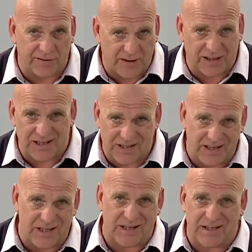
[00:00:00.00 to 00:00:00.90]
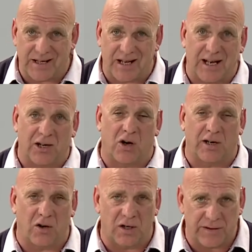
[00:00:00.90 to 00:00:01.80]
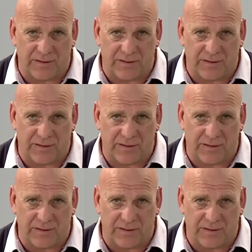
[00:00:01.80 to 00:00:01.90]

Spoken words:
In fact, that's the NZTA guidelines.